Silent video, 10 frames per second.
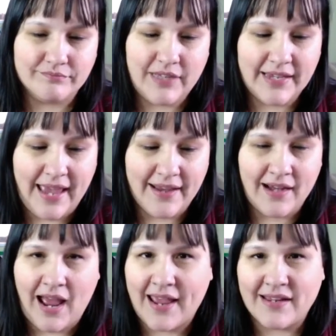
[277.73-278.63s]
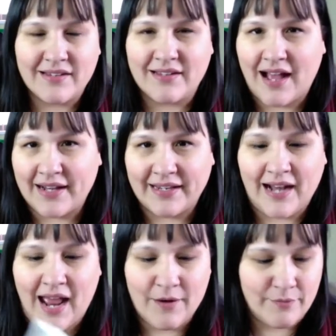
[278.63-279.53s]
Again, I got it.
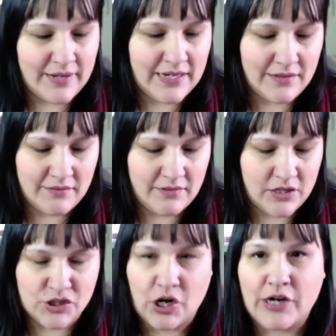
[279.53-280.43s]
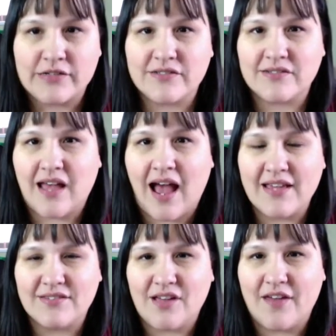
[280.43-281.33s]
I read the charts.
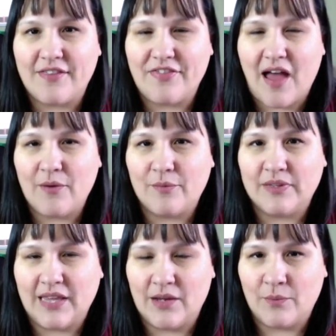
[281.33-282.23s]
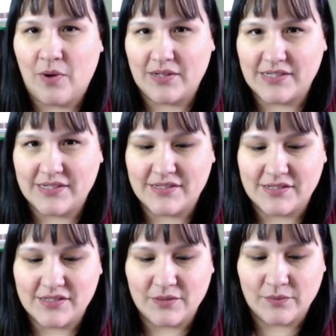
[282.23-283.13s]
I saw that what they wanted,
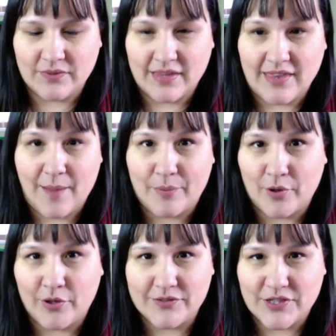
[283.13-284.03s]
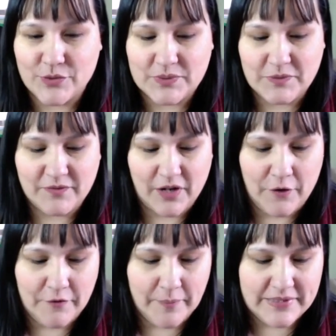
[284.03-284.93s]
that purl stitch was moving
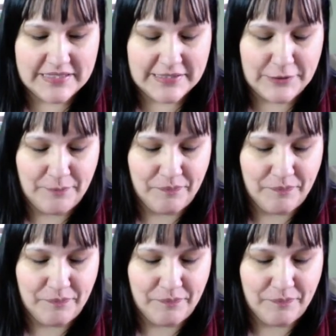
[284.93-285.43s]
over, but still.